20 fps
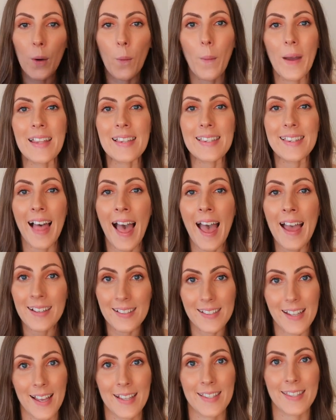
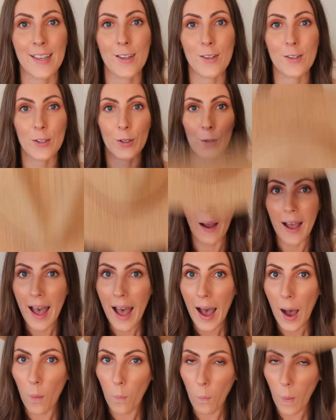Queensland essential,
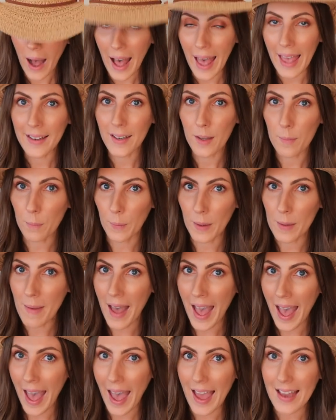a wide brim
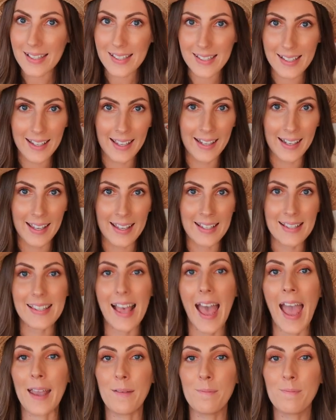hat. It is
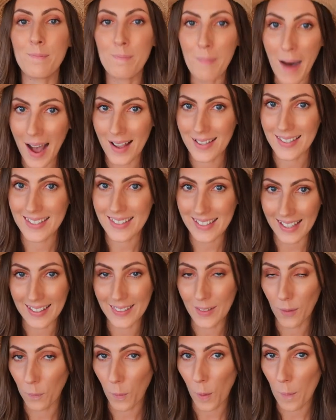a must
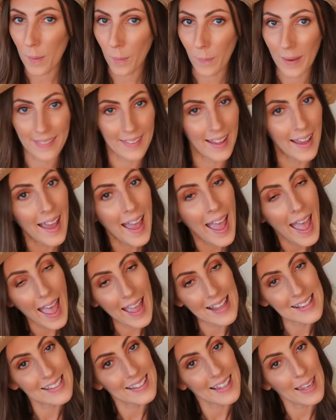in the warmer weather
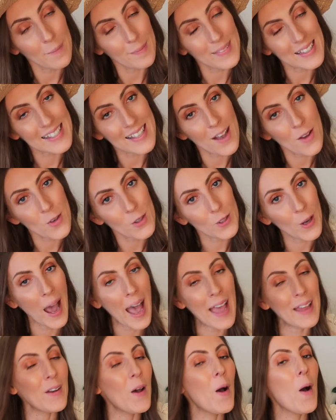and to keep the
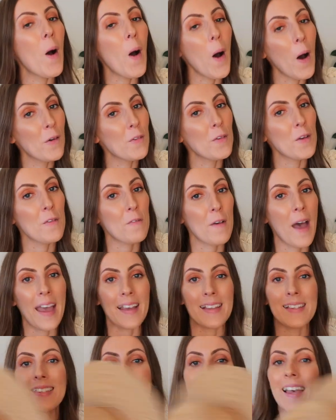sunshine off your
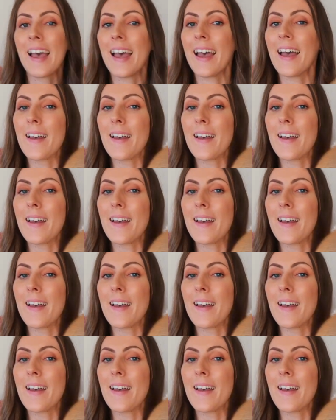face.